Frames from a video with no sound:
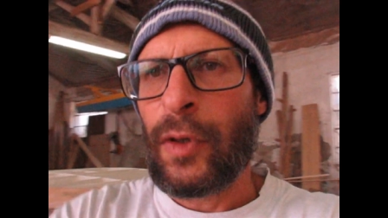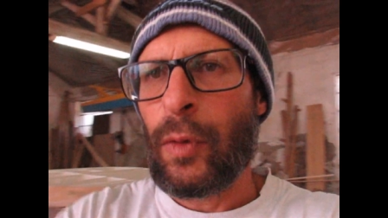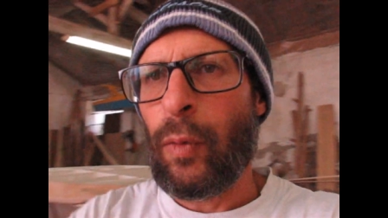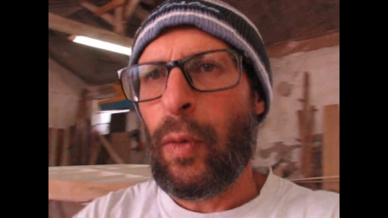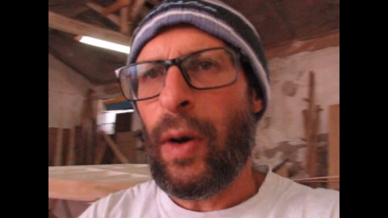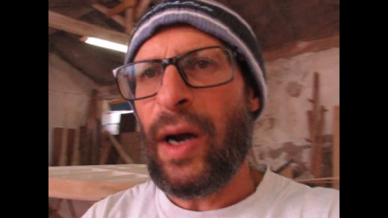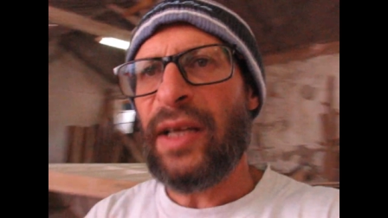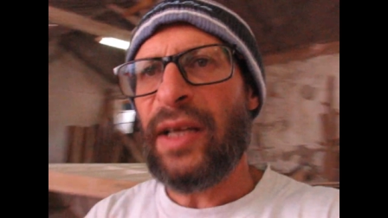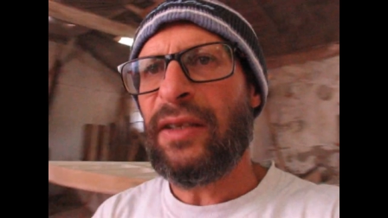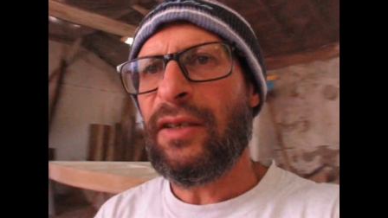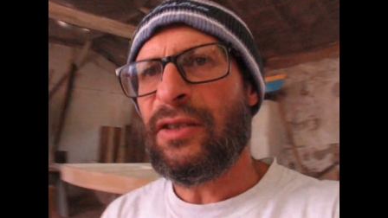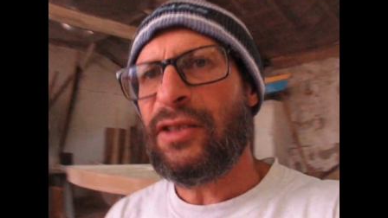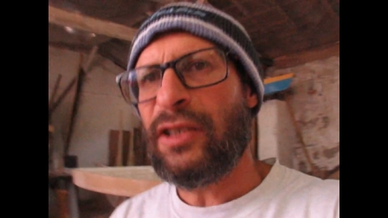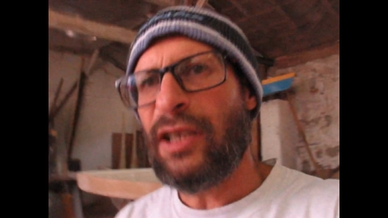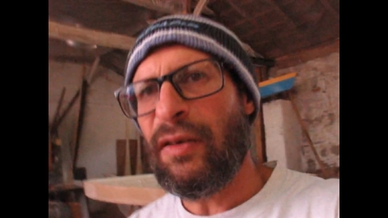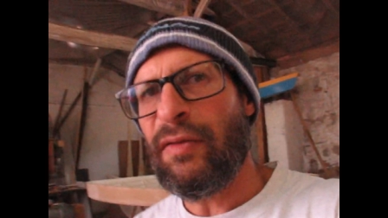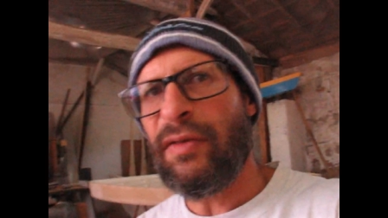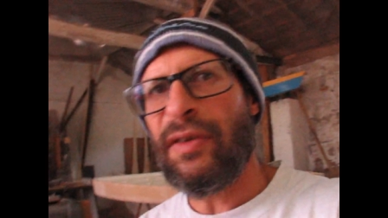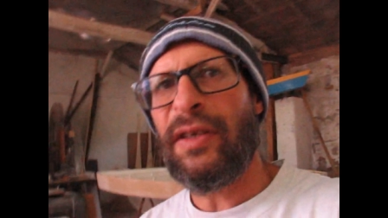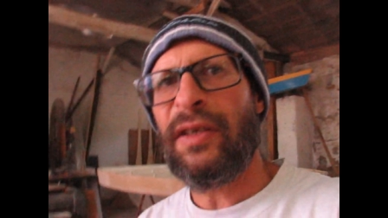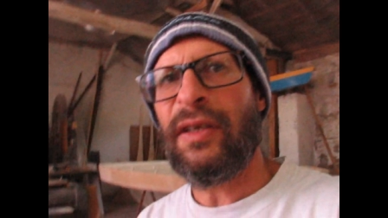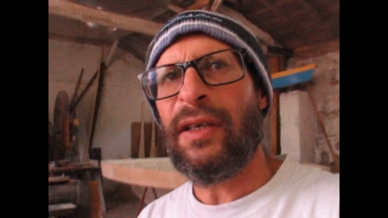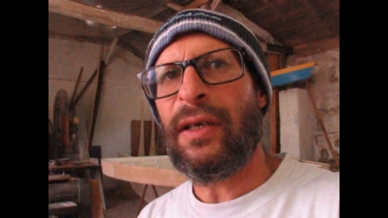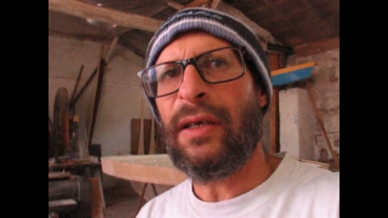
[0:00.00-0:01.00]
weight is
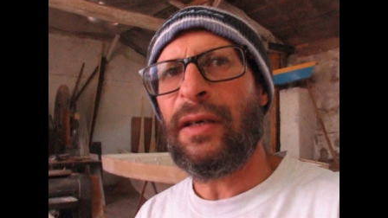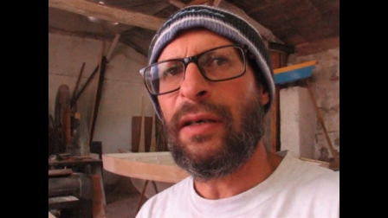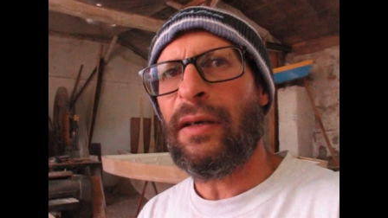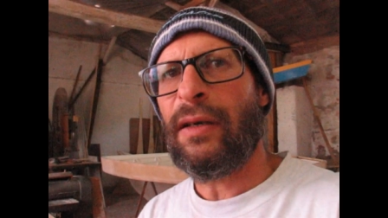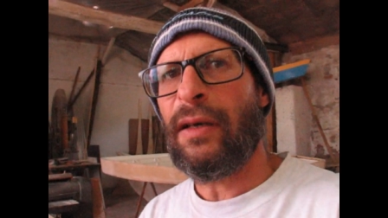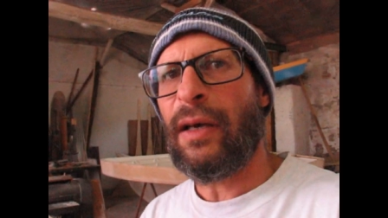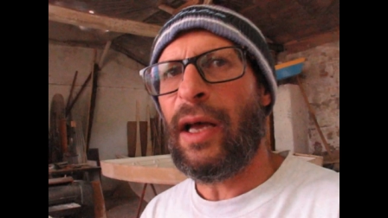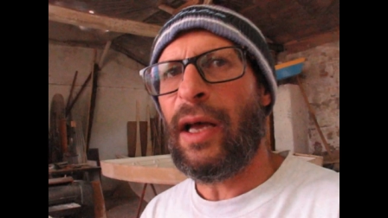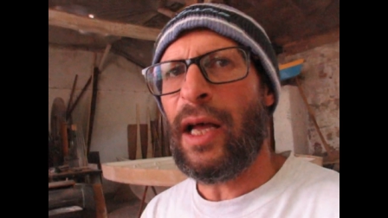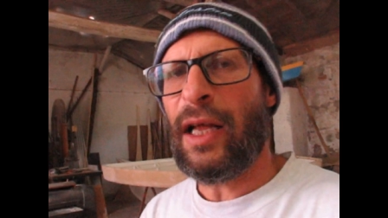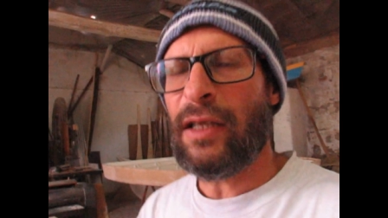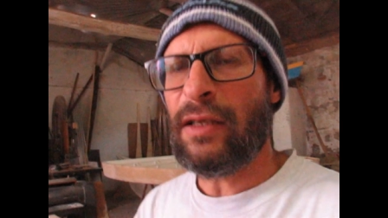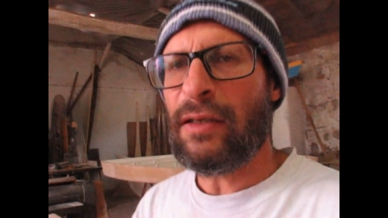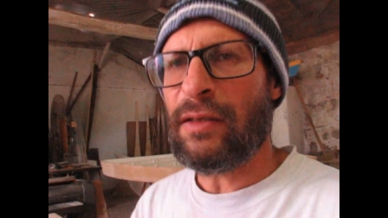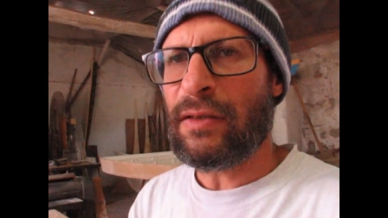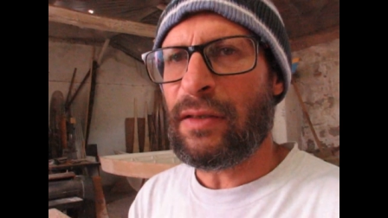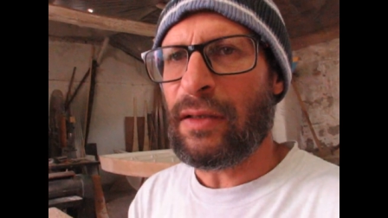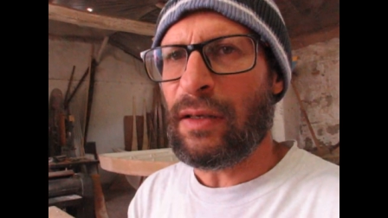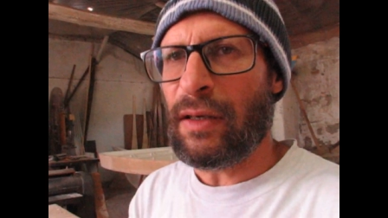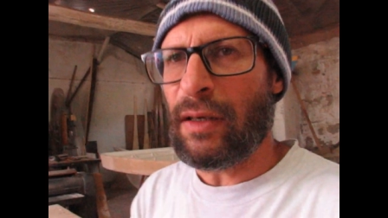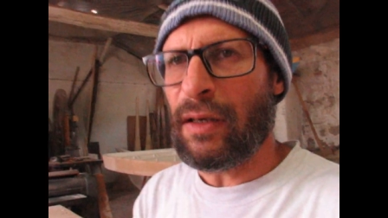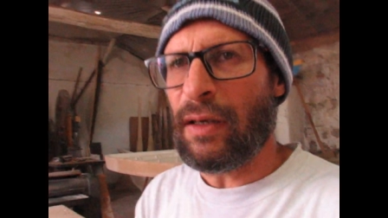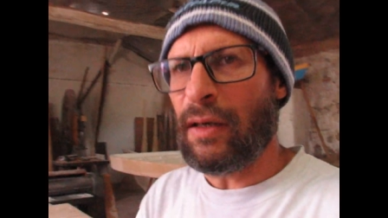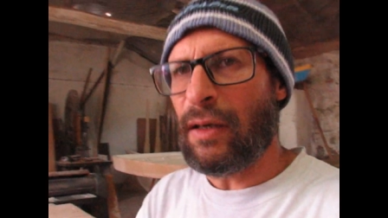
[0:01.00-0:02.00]
everything and
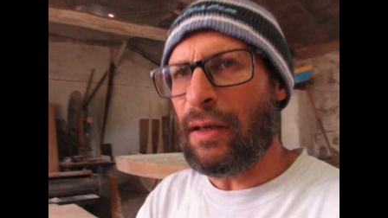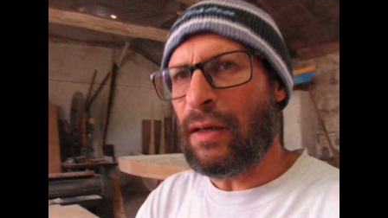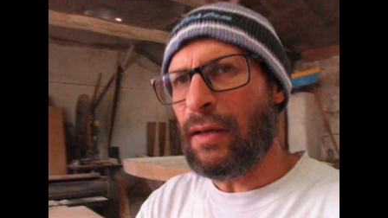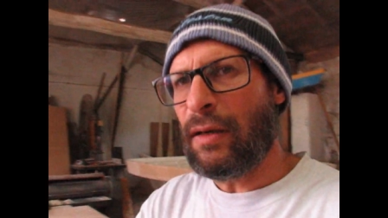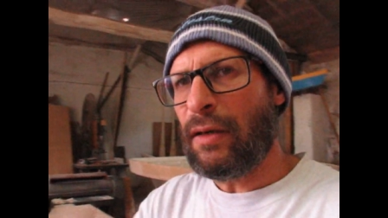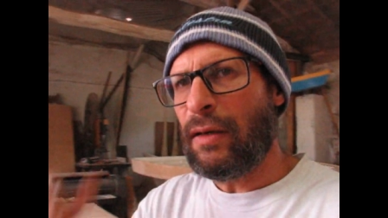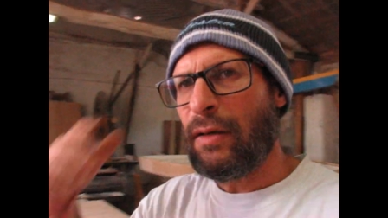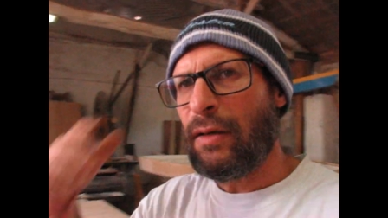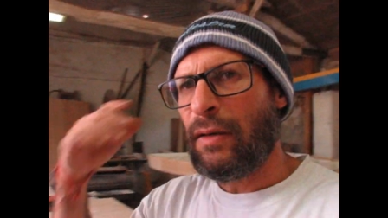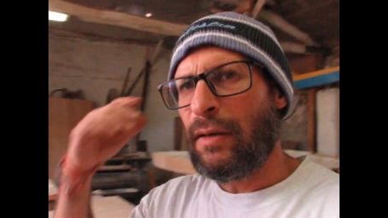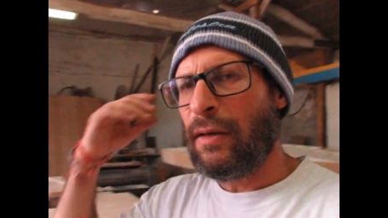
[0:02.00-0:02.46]
uh,